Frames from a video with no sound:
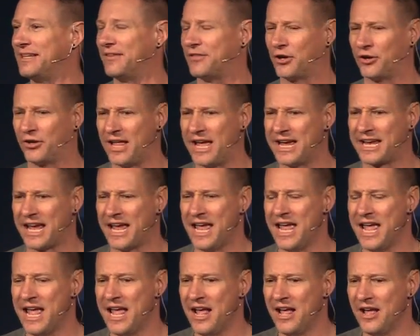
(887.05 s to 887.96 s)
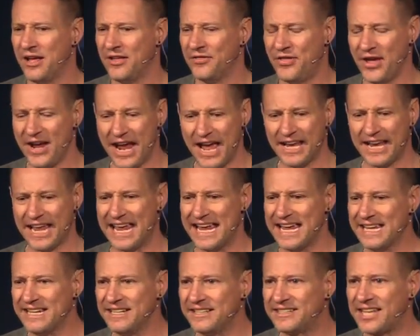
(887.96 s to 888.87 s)
They're like, they had
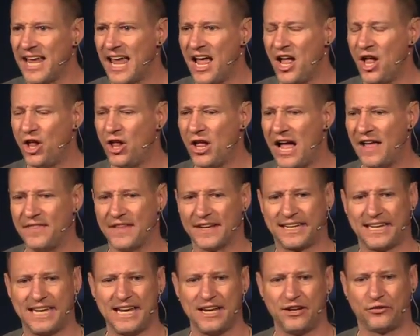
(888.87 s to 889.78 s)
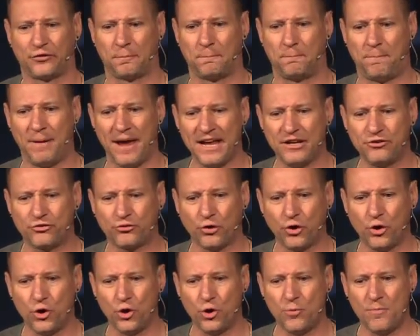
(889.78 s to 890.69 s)
intel on the king's
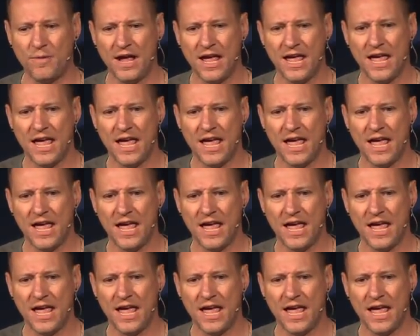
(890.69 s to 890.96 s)
bedroom.